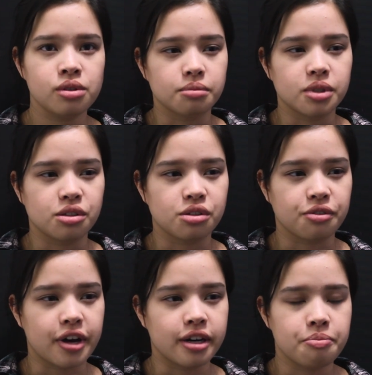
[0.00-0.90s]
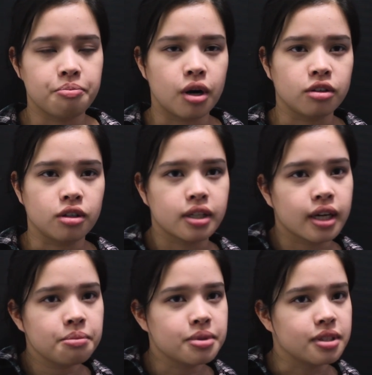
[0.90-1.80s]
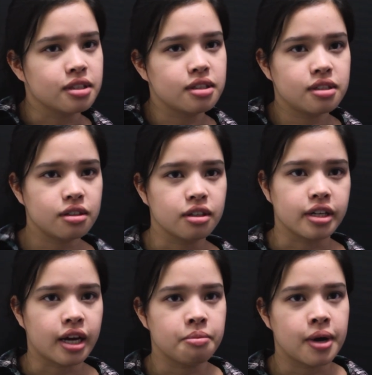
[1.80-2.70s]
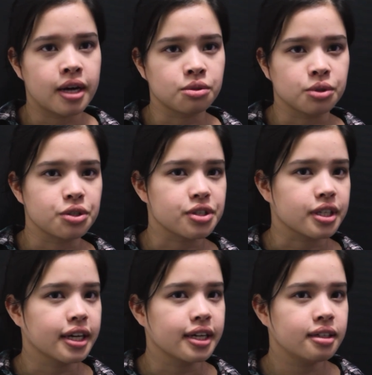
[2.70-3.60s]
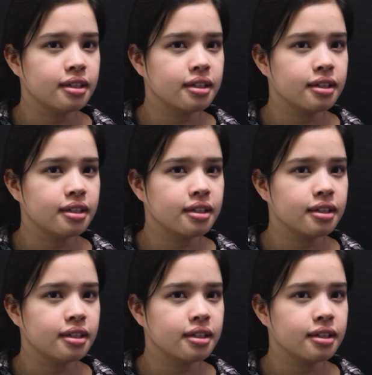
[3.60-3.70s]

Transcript: She's sort of had it bottled up since her dad passed when she was a kid.